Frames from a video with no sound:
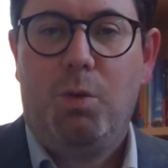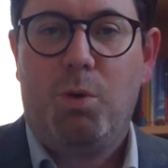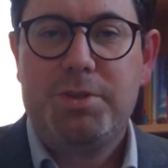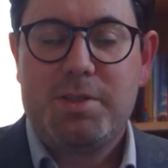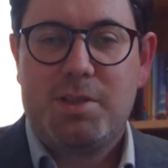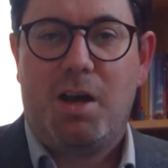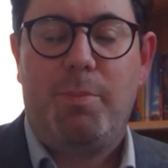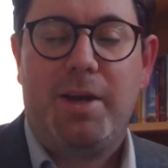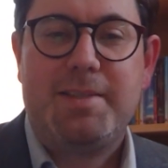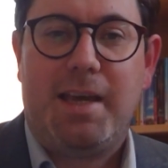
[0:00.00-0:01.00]
I want to
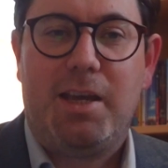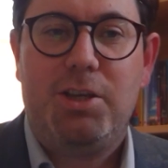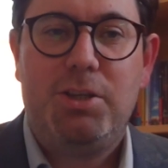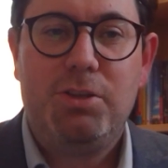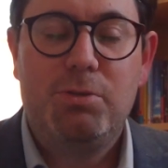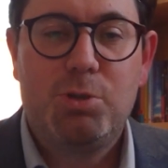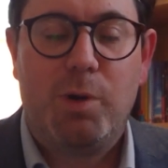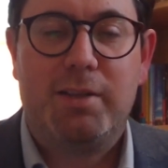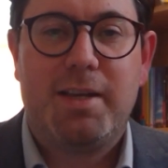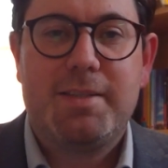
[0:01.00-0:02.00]
start by saying a huge
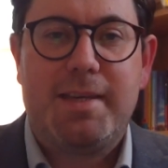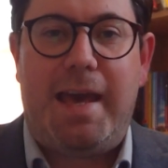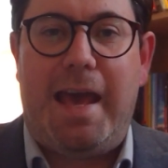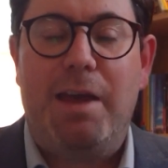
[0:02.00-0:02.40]
well done to